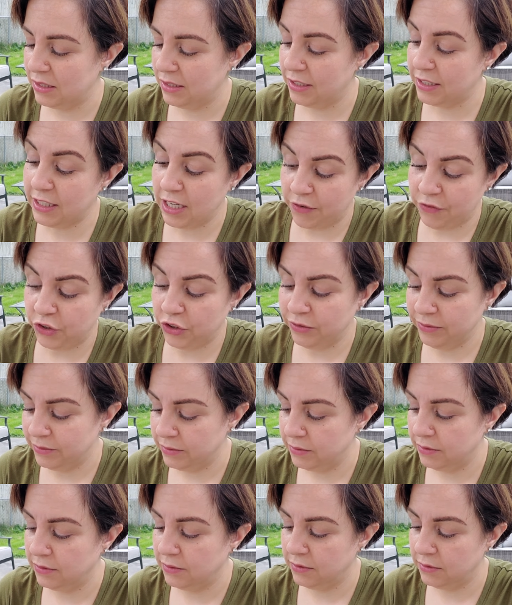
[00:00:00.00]
The devil,
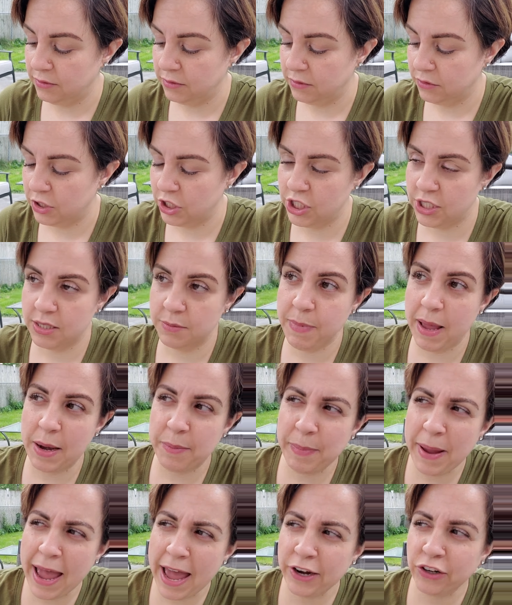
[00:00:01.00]
which is
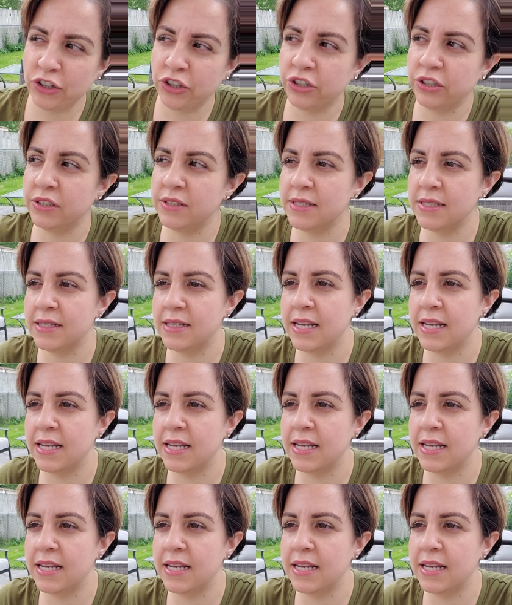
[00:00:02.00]
bad patterns,